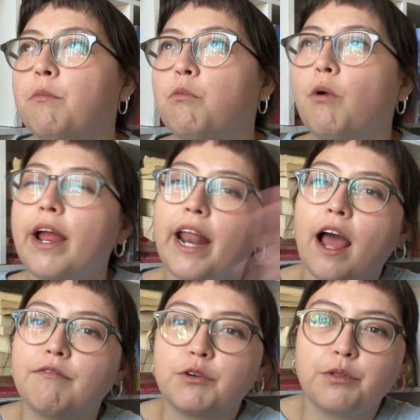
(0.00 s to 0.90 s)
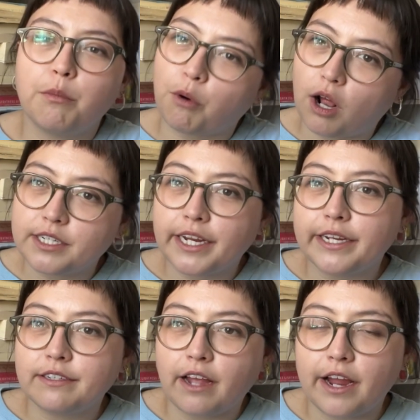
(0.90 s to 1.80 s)
right after the
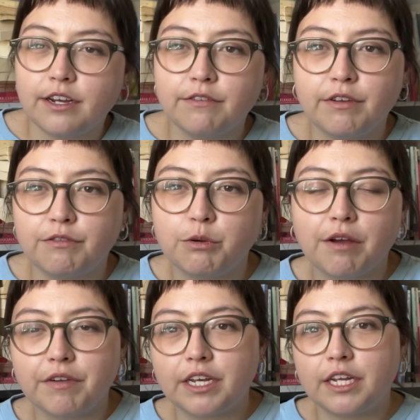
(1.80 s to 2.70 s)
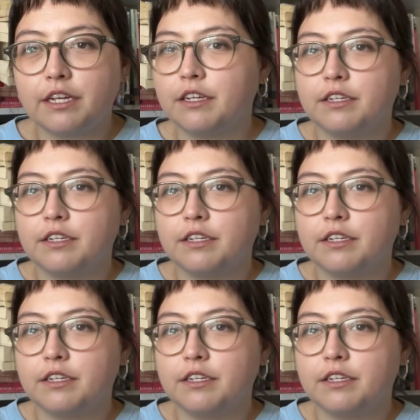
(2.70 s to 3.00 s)
Brontes, kind of, if you have any